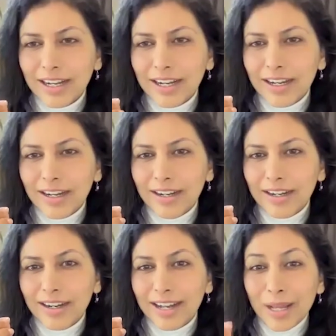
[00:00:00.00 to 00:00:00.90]

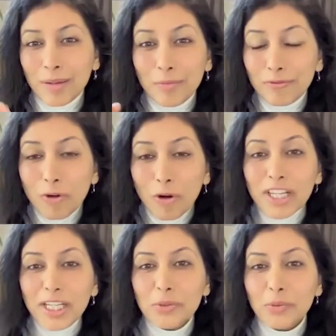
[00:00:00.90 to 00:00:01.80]
I'm
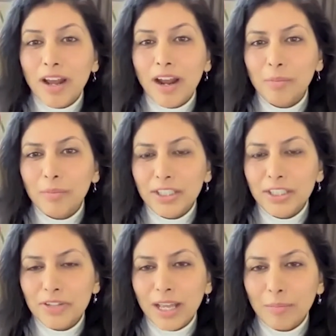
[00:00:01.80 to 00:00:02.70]
falling into an harmony
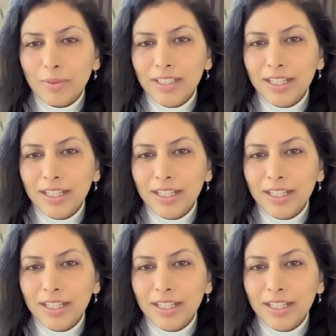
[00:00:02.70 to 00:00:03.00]
trap,